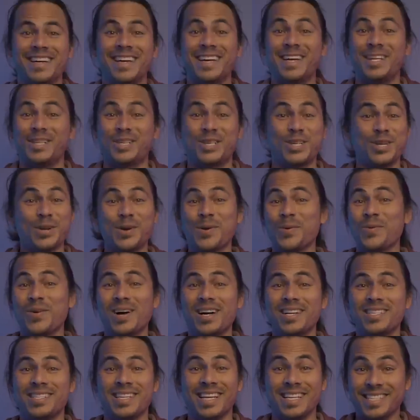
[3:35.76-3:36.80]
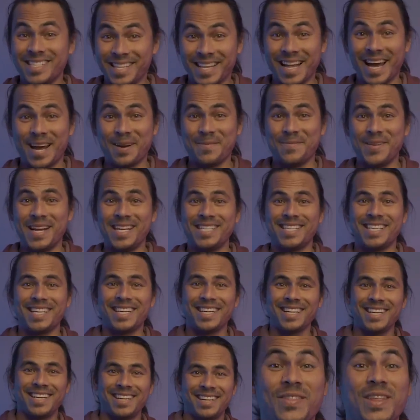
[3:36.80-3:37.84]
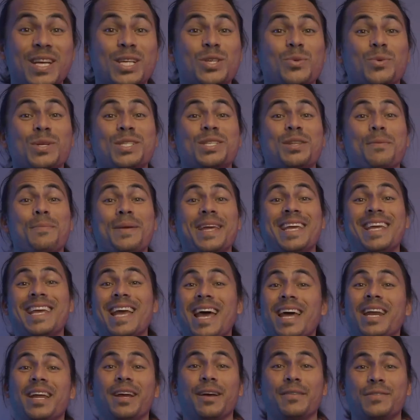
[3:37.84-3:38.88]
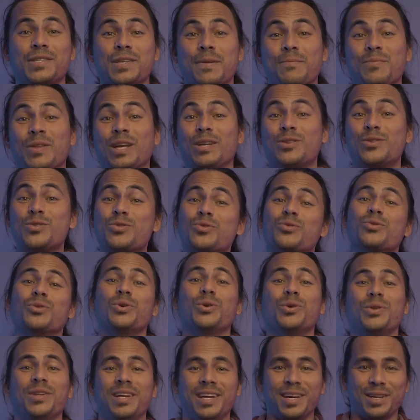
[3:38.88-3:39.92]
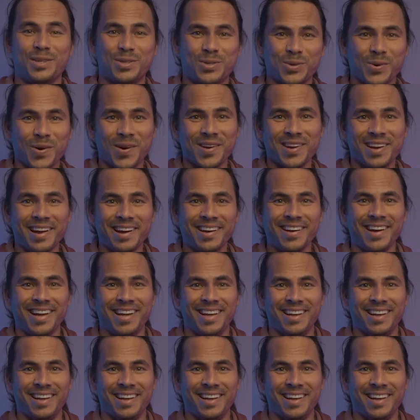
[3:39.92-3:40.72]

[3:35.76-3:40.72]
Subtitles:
It sure was. Isn't that amazing? This was the beginning of something truly extraordinary.